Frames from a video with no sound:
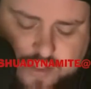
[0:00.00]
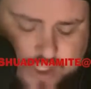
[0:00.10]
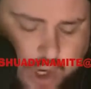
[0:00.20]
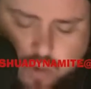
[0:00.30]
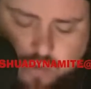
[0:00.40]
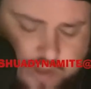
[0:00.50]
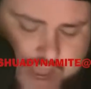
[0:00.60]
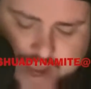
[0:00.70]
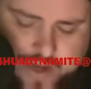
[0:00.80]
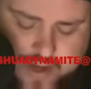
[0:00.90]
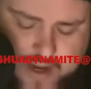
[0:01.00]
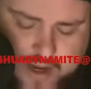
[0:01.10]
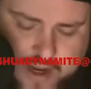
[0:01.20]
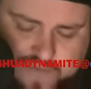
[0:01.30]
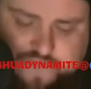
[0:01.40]
Don't let
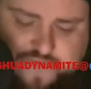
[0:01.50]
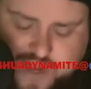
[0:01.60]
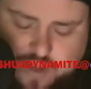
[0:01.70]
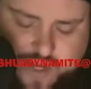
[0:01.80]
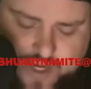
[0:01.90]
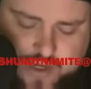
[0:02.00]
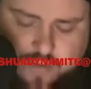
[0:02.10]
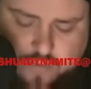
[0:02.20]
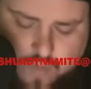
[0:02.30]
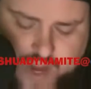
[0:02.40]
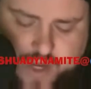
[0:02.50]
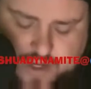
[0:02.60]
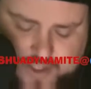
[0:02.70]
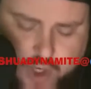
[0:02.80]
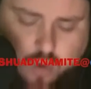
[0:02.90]
a feeling
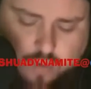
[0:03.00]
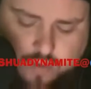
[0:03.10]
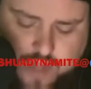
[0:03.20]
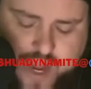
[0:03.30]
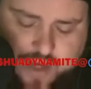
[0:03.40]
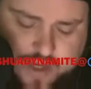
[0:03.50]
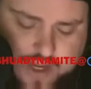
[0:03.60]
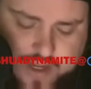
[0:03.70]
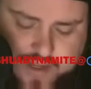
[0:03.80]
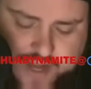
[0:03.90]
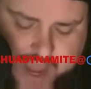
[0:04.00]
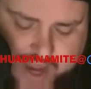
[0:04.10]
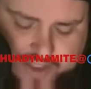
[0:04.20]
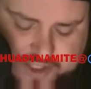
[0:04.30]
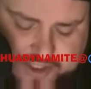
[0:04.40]
win. Don't let the
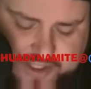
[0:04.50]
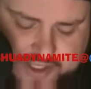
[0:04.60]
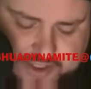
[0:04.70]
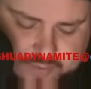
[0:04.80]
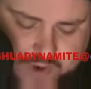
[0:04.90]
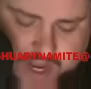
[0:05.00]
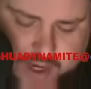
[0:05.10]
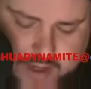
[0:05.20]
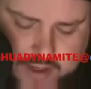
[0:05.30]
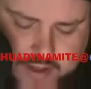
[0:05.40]
anxiousness win.